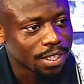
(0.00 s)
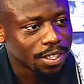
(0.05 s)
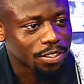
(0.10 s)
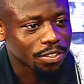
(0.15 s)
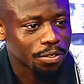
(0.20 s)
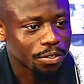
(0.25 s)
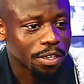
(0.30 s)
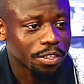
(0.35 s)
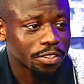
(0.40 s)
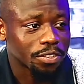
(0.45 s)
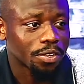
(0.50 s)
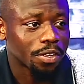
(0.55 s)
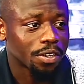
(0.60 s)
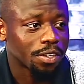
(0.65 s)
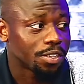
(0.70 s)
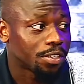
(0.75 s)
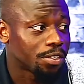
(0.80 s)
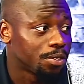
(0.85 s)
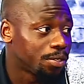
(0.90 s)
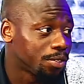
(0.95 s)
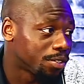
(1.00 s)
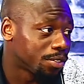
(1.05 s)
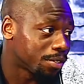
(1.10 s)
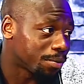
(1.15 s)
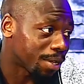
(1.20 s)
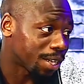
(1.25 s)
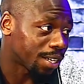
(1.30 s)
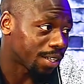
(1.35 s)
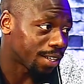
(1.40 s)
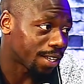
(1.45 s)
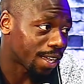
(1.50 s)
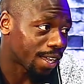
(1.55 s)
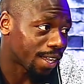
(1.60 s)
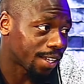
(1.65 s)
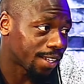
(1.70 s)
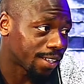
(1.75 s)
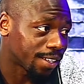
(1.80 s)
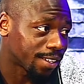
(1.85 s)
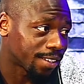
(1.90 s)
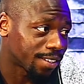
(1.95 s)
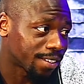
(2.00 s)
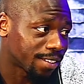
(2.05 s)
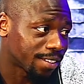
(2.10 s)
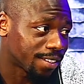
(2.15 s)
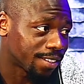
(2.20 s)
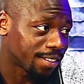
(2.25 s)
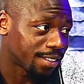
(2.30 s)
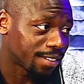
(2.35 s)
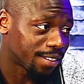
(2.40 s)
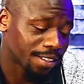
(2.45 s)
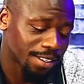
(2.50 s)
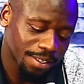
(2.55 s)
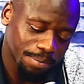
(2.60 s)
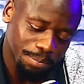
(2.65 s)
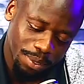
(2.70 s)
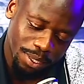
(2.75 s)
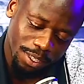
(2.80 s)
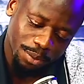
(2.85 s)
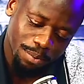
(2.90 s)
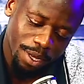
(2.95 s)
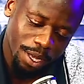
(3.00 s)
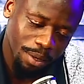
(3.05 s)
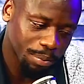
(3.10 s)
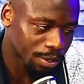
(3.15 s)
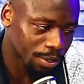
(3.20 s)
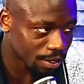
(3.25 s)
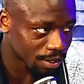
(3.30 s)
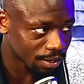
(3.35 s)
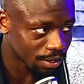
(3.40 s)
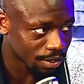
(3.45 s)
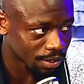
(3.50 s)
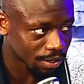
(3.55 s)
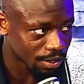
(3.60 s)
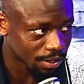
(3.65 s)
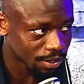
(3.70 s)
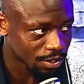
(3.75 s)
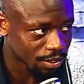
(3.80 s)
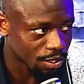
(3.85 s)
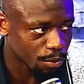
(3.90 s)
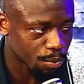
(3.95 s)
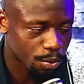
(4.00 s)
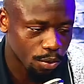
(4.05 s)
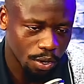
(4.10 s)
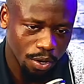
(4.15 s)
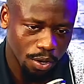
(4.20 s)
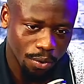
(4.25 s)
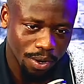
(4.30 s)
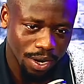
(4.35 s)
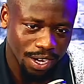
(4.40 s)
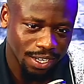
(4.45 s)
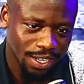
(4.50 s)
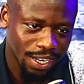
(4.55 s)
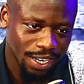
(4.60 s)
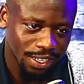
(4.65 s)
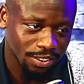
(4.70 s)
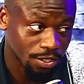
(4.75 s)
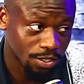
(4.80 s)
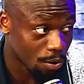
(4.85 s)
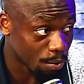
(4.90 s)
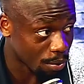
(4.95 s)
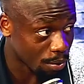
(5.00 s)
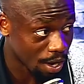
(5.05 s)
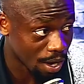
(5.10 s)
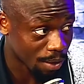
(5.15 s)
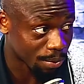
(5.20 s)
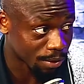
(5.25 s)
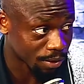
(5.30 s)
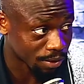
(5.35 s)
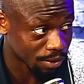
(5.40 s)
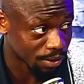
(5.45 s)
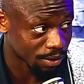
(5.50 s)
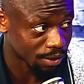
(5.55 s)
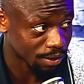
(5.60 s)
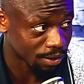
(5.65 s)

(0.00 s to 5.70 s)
So I started losing my dialect piece by piece to the point where I got so proper